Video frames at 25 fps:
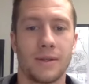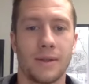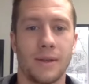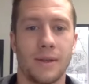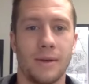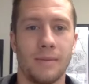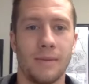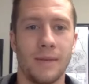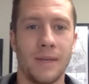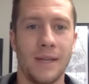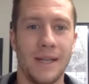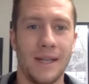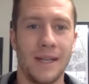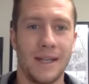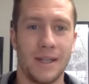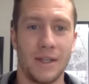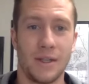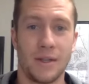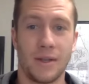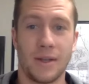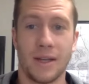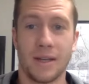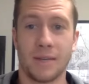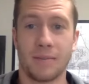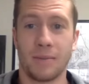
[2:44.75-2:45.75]
So
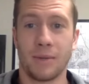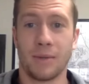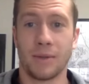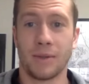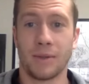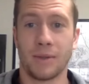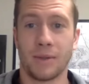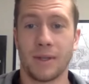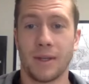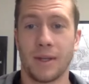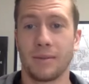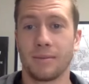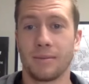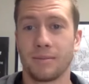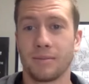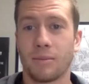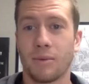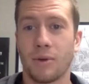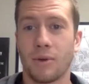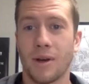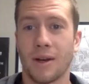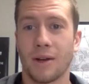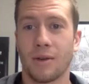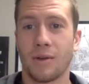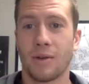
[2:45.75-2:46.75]
you guys built a
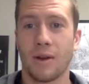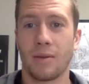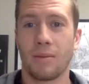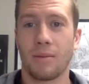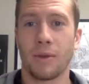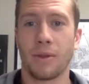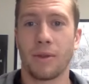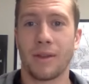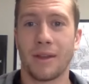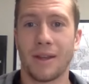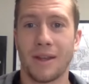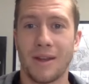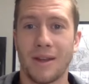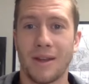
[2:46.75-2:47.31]
pretty incredible thing